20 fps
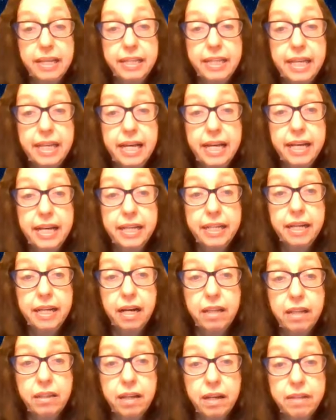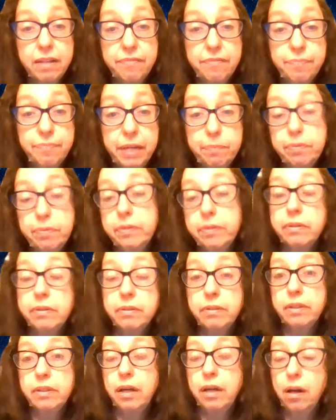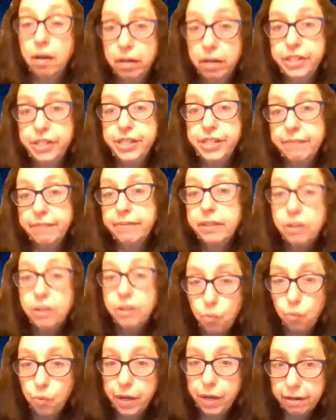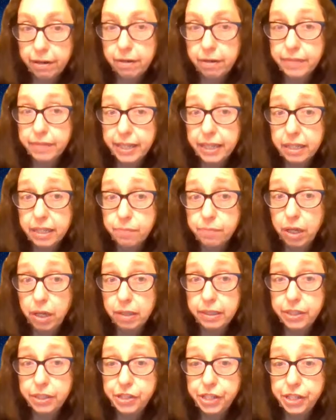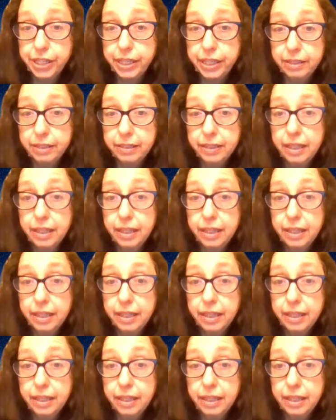that a lot of people aren't even aware of the etymology.